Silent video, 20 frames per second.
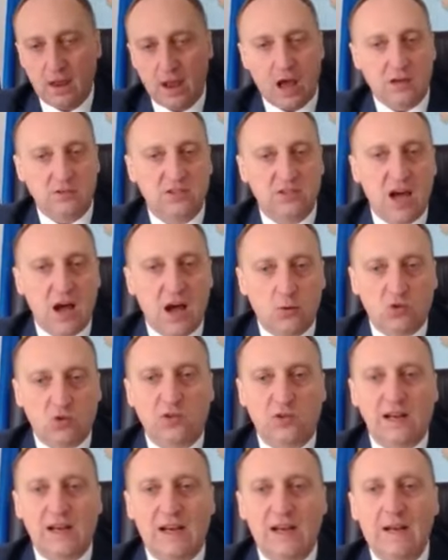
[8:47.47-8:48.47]

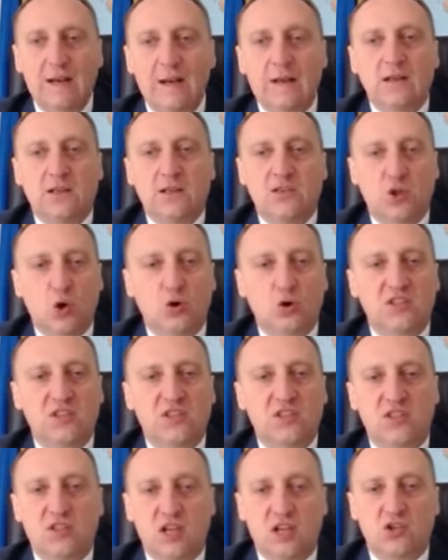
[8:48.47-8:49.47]
Undoubtedly, those
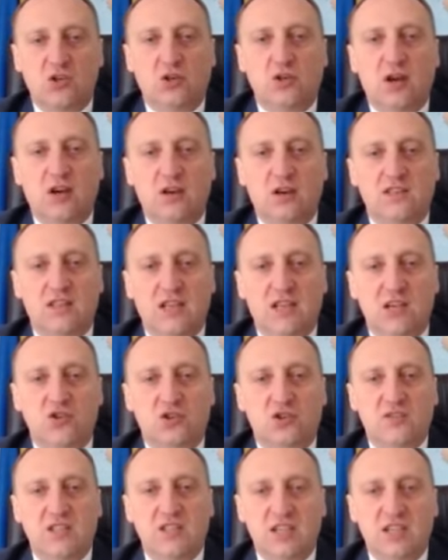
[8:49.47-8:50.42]
international organizations